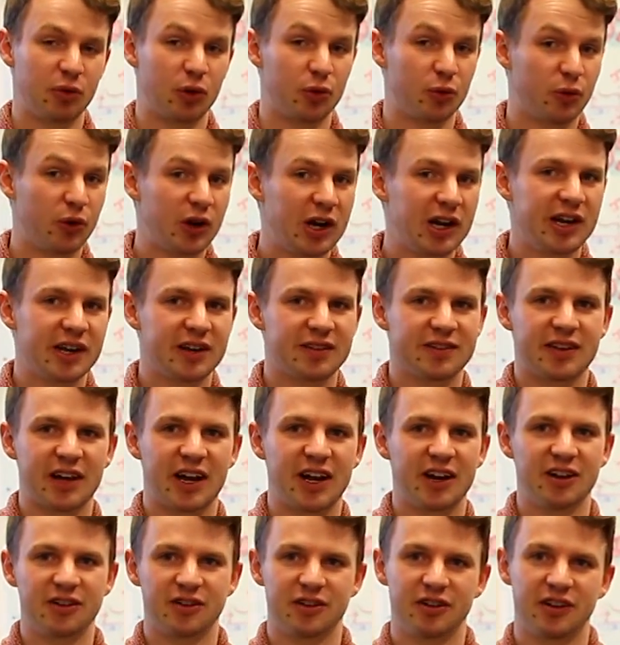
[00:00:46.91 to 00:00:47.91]
and we're really
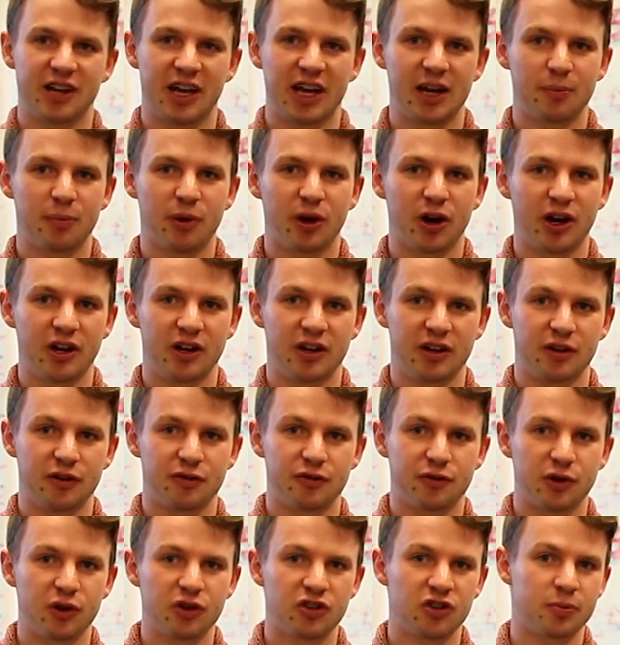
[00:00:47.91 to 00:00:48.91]
excited to take part in
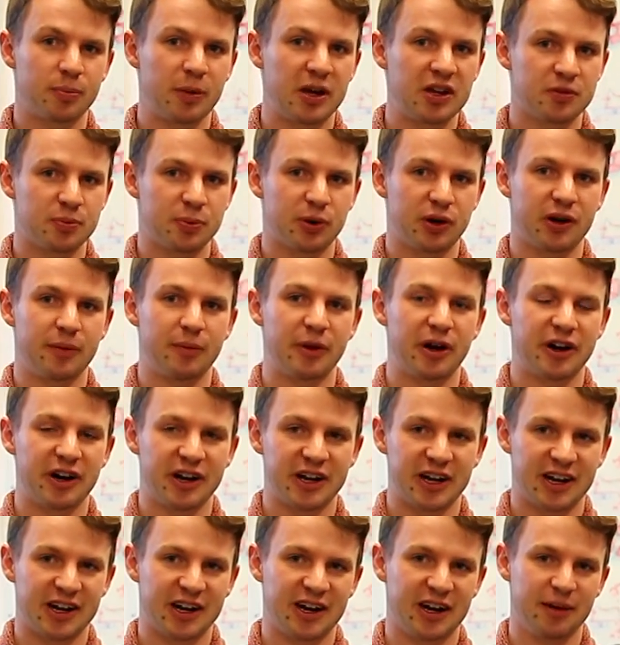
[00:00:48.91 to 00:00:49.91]
the first Spaceport
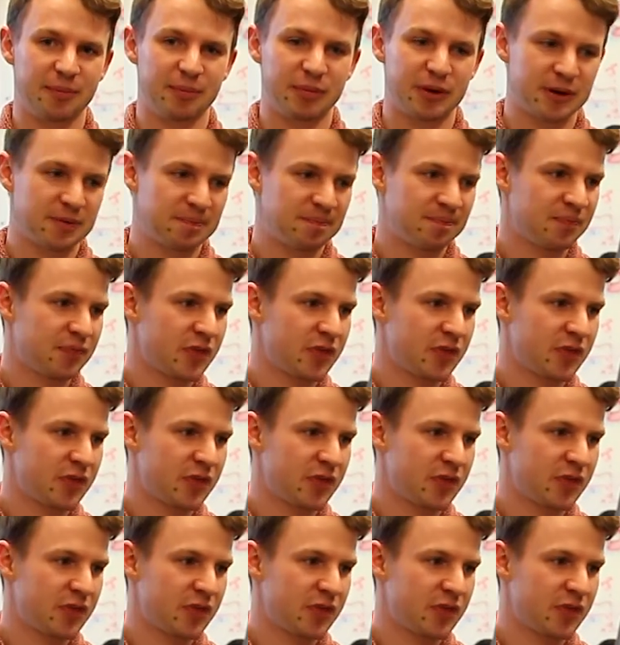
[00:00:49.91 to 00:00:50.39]
America Cup.